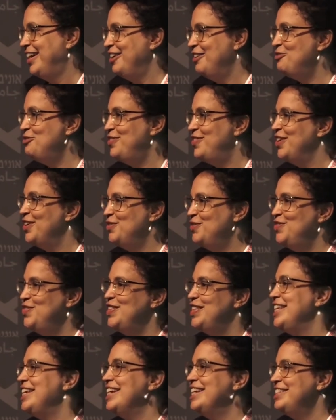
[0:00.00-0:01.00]
of, of
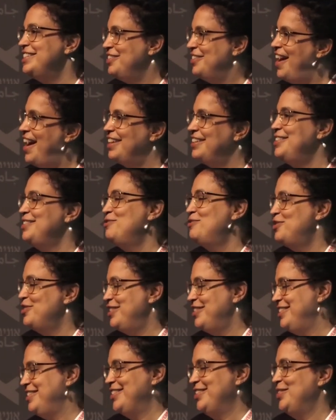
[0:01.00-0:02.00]
the interactive
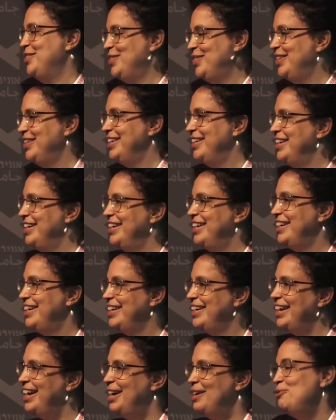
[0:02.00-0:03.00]
world. So
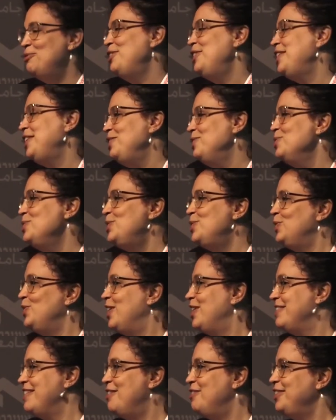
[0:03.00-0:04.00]
I'm really used to
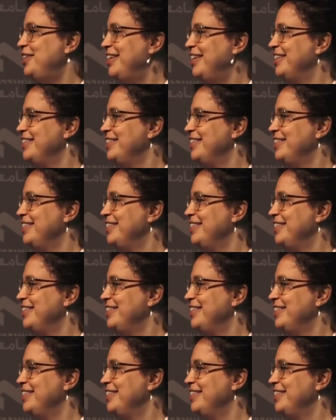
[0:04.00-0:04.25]
not having